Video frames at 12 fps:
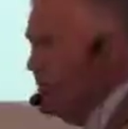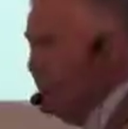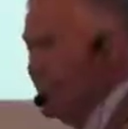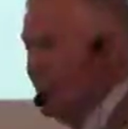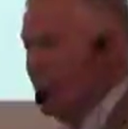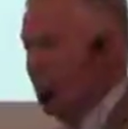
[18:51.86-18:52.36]
was
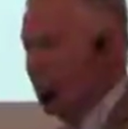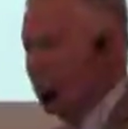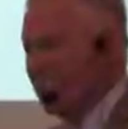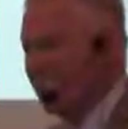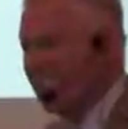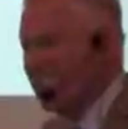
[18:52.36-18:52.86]
it
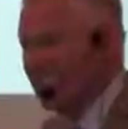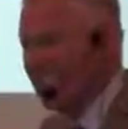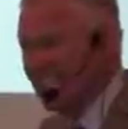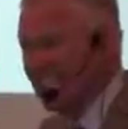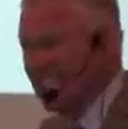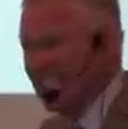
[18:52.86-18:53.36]
implemented as
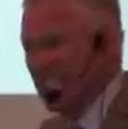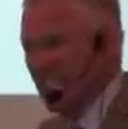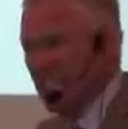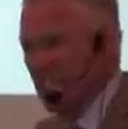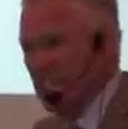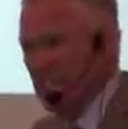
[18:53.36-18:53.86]
intended?
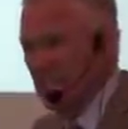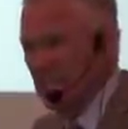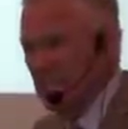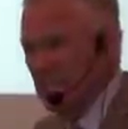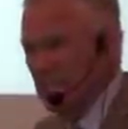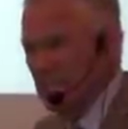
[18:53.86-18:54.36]

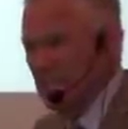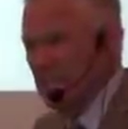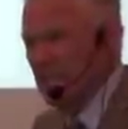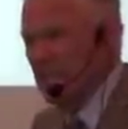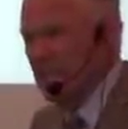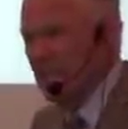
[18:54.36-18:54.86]

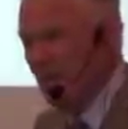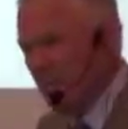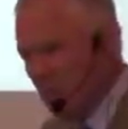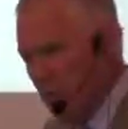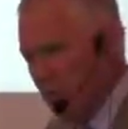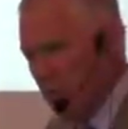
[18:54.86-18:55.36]
The
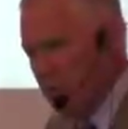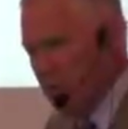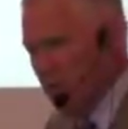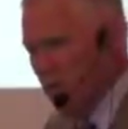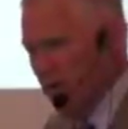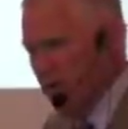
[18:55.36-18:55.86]
number 1
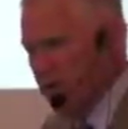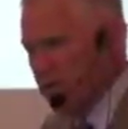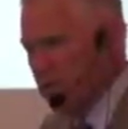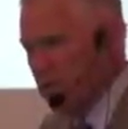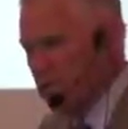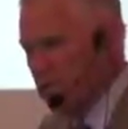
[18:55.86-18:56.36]
reason why
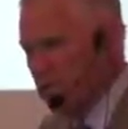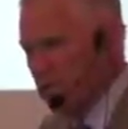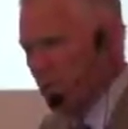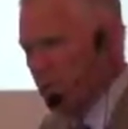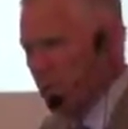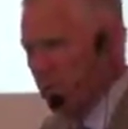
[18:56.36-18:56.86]

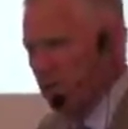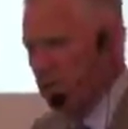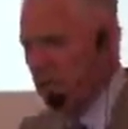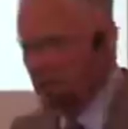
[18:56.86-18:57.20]
supplemental